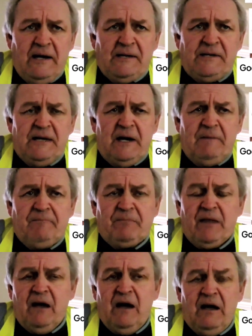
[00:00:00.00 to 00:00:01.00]
had,
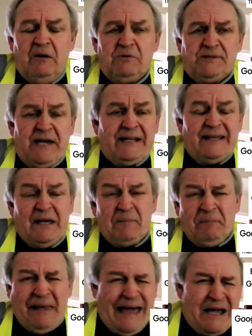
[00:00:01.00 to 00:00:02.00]
um, he was
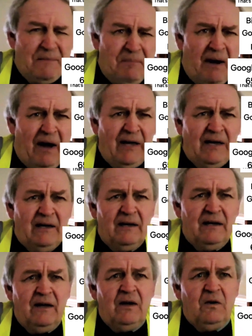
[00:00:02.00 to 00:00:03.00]
cycling a black
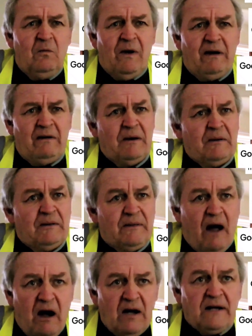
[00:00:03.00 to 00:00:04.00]
bike,
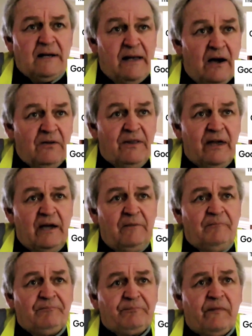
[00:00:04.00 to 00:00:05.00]
wearing dark
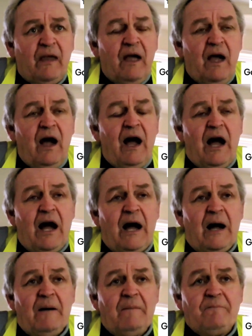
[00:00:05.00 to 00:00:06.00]
clothing,
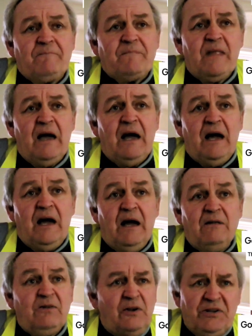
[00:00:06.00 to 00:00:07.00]
um,
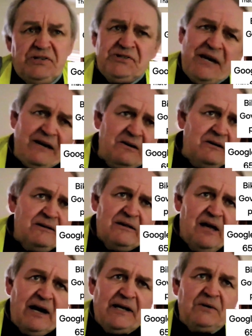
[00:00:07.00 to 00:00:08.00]
uh, not a single
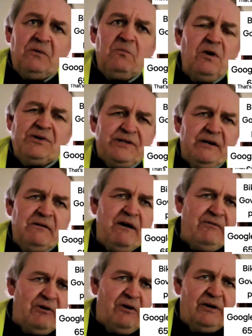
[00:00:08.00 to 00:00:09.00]
light
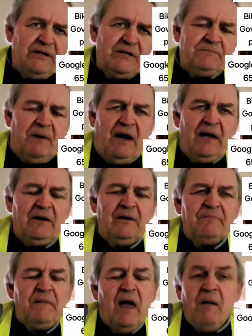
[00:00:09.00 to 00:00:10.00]
whatsoever on his
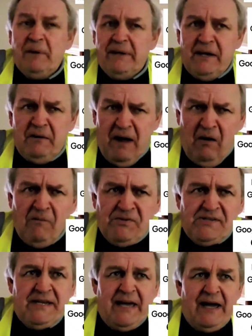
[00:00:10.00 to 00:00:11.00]
bike. But he
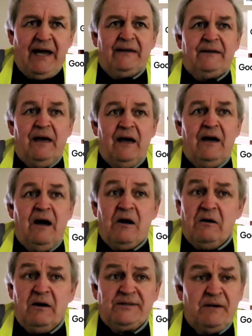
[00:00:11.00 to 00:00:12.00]
obviously had
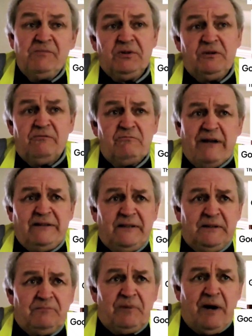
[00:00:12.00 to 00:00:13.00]
uh, a, some sort of
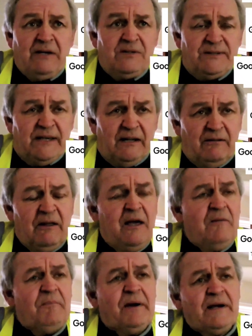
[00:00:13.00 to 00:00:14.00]
rented brain
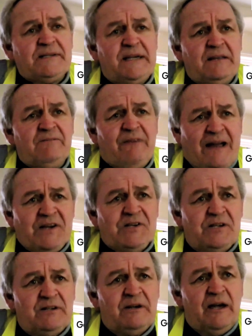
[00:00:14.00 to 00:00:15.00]
cell because he'd
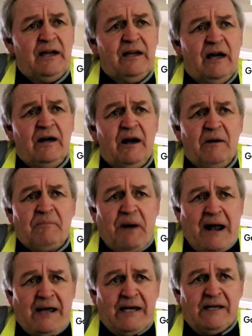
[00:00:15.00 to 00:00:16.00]
fashioned a,
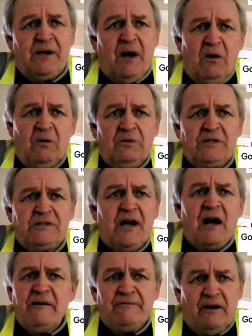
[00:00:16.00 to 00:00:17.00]
a, bracket to hold
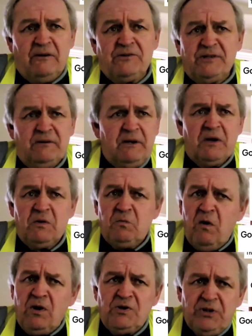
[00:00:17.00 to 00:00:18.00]
his iPhone so he
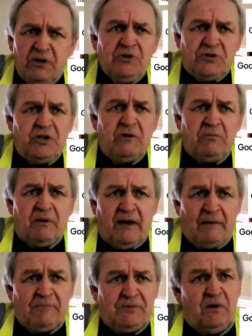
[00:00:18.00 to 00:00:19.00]
could watch
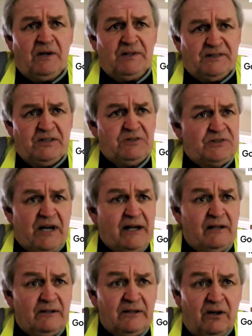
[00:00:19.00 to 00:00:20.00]
YouTube clips whilst he
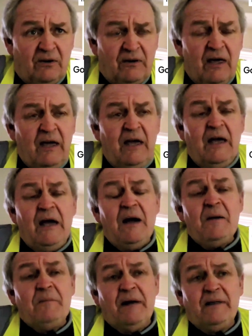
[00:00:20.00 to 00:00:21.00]
cycled along.
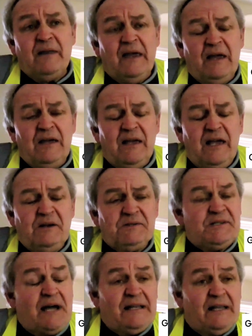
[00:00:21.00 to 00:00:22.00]
But he,
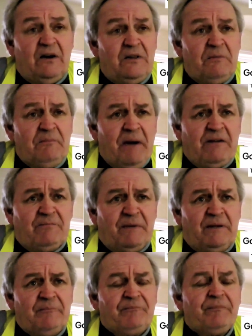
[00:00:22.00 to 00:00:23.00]
he was cycling on the
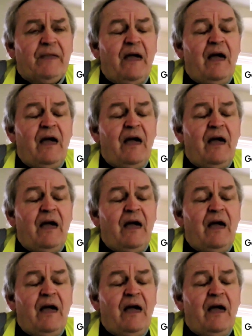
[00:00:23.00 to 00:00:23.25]
pavement